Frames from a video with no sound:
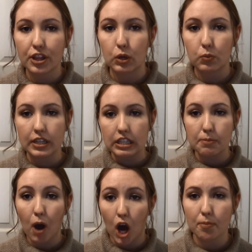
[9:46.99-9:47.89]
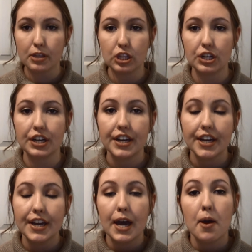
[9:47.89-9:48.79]
They're really popular
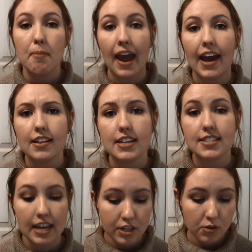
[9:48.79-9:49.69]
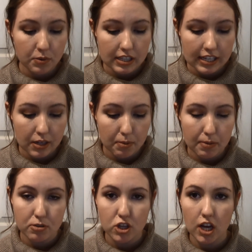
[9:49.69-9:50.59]
palettes. I don't really hear
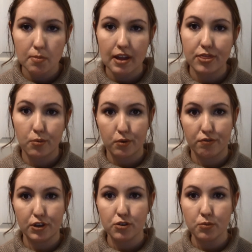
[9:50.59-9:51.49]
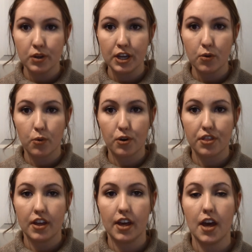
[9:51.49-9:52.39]
people talk about the revealed one or
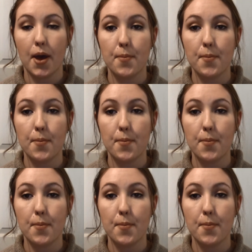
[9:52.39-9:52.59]
the